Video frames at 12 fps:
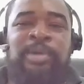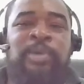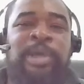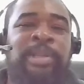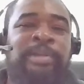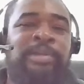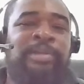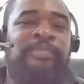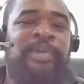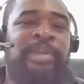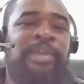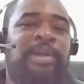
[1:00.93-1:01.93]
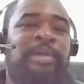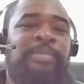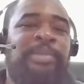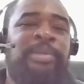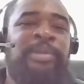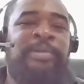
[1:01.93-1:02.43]
in a while. You'll find a
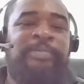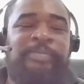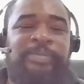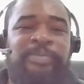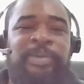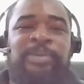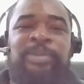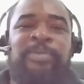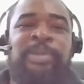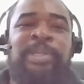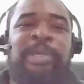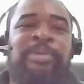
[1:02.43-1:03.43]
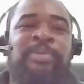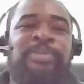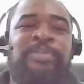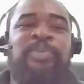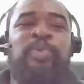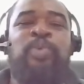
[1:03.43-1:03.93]
copy there for you to read. And
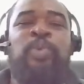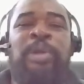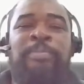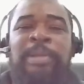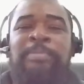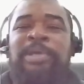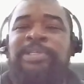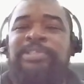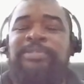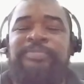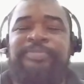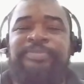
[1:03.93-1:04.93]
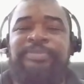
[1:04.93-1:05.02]
those of you who are members,